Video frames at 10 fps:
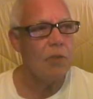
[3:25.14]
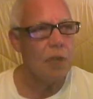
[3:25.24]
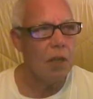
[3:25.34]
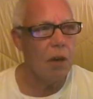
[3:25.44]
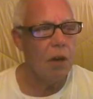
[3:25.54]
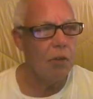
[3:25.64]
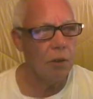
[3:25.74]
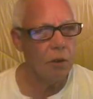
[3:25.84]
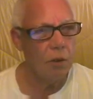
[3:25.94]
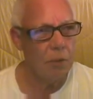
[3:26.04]
The
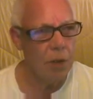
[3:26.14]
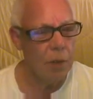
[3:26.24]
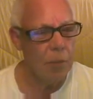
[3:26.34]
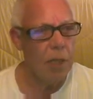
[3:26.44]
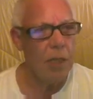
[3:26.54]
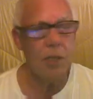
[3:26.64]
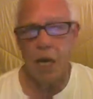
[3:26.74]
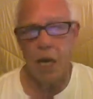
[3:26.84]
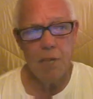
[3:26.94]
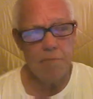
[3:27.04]
owner of the company is
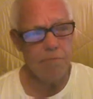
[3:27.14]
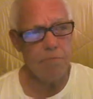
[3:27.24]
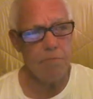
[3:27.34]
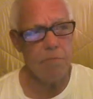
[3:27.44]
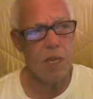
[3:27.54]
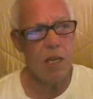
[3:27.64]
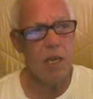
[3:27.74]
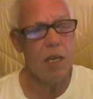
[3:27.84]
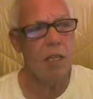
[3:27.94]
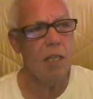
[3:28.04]
gay,
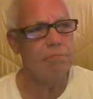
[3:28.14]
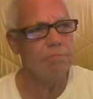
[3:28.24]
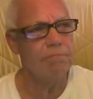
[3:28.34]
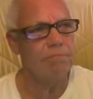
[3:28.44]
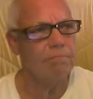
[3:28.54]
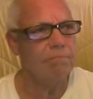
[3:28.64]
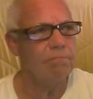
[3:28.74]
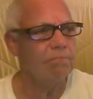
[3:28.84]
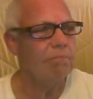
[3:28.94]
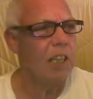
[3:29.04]
and
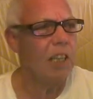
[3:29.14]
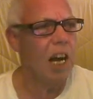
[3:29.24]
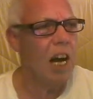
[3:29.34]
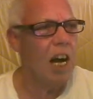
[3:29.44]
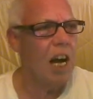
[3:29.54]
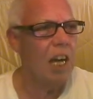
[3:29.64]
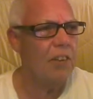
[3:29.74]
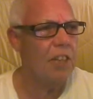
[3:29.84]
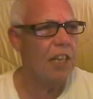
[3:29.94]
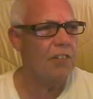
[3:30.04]
I
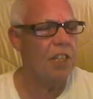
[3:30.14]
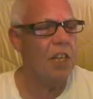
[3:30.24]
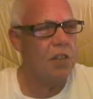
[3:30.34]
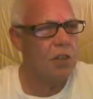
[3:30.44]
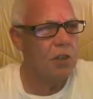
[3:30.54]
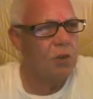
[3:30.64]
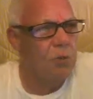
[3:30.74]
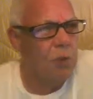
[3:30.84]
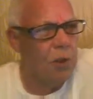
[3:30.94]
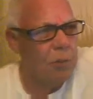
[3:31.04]
don't think he has an
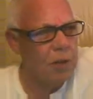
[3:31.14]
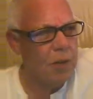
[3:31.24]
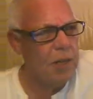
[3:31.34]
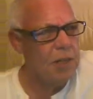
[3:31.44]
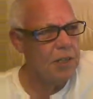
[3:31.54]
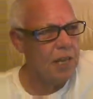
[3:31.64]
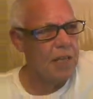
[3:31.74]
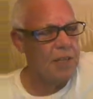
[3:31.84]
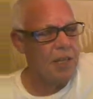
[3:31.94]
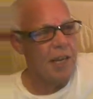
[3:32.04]
issue with my trans
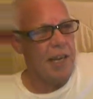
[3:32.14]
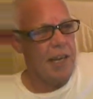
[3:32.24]
status.